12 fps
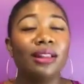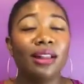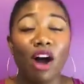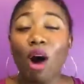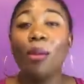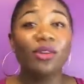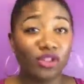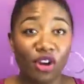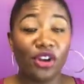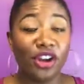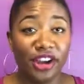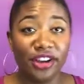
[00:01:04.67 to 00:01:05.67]
Almost all
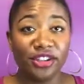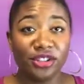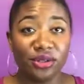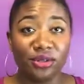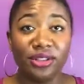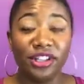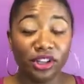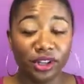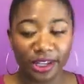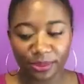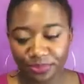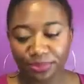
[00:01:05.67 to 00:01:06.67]
your hair issues, literally.
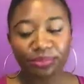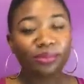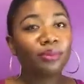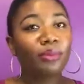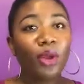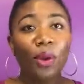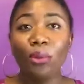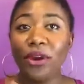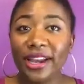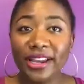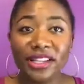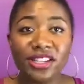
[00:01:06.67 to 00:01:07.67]

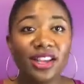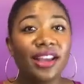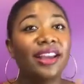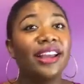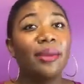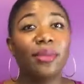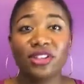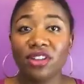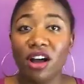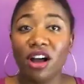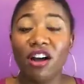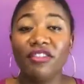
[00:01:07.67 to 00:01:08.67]
Breakage can be
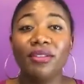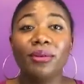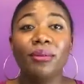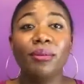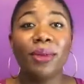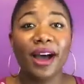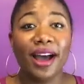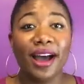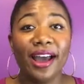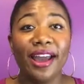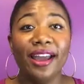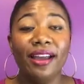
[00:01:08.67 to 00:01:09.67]
solved
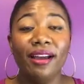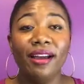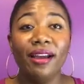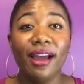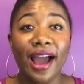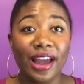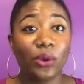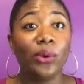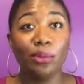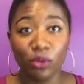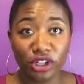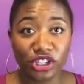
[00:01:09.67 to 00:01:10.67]
by adequate
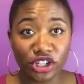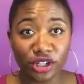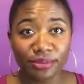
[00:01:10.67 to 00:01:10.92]
moisture.